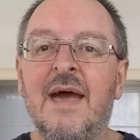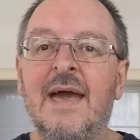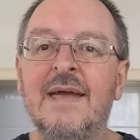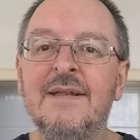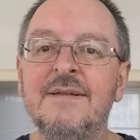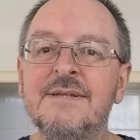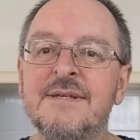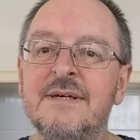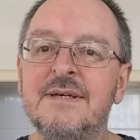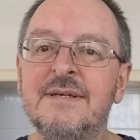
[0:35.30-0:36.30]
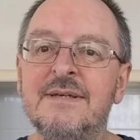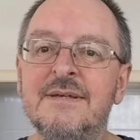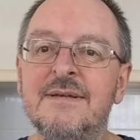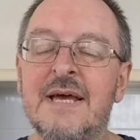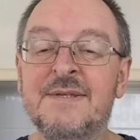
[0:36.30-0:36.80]
And uh,
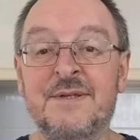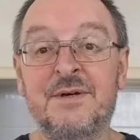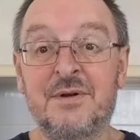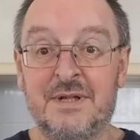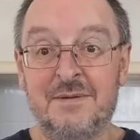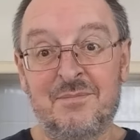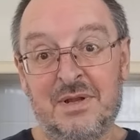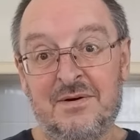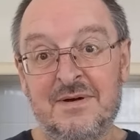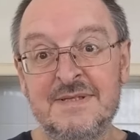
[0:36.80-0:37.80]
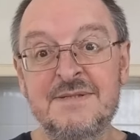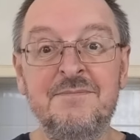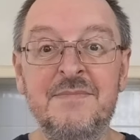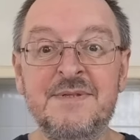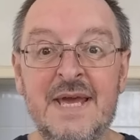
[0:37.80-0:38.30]
as the title implies,
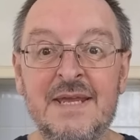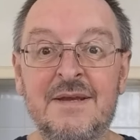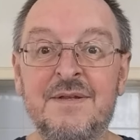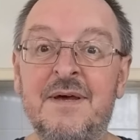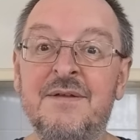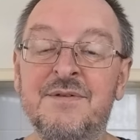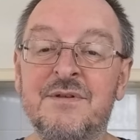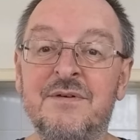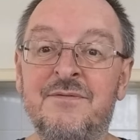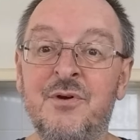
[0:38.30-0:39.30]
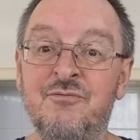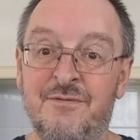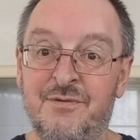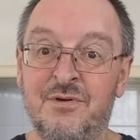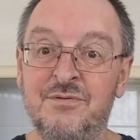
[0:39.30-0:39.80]
Tank does food
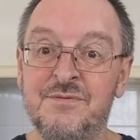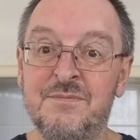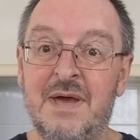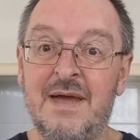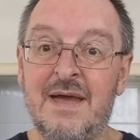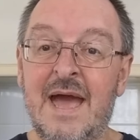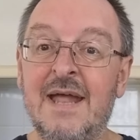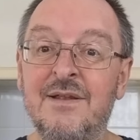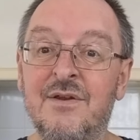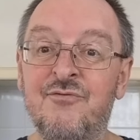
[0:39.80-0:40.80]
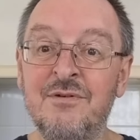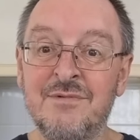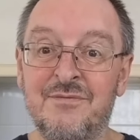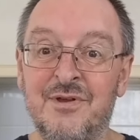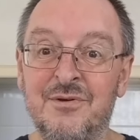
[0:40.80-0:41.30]
reviews and drink
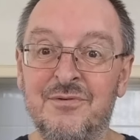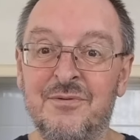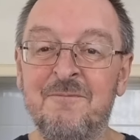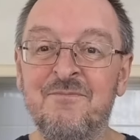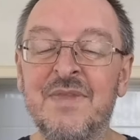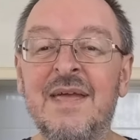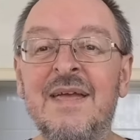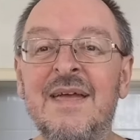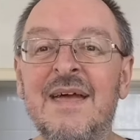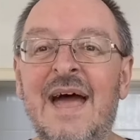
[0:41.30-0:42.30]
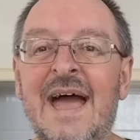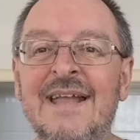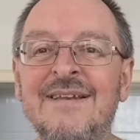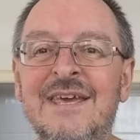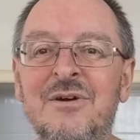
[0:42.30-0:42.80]
reviews.
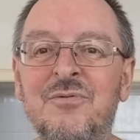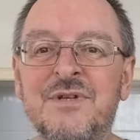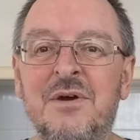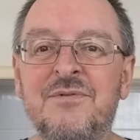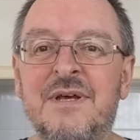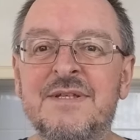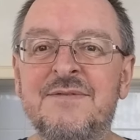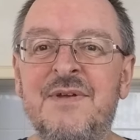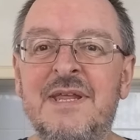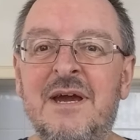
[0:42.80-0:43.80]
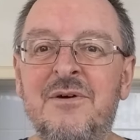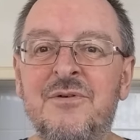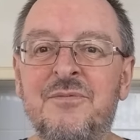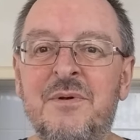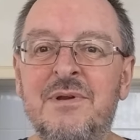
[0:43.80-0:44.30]
And he also does
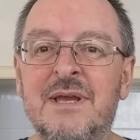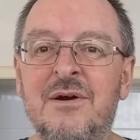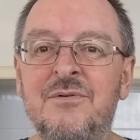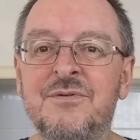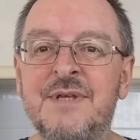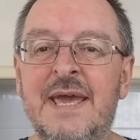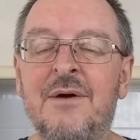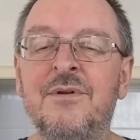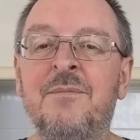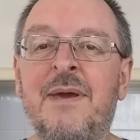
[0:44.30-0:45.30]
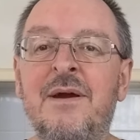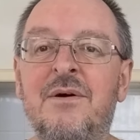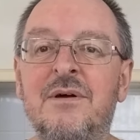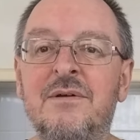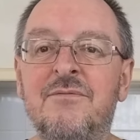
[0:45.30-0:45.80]
videos where he goes out and
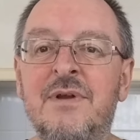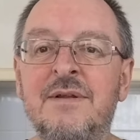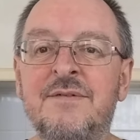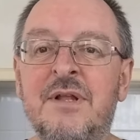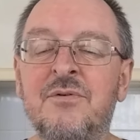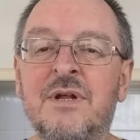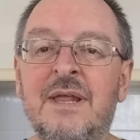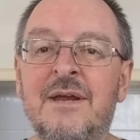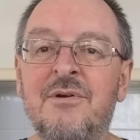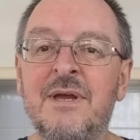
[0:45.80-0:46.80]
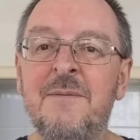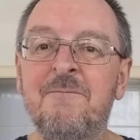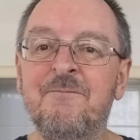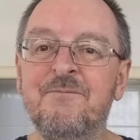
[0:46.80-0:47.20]
about around his local area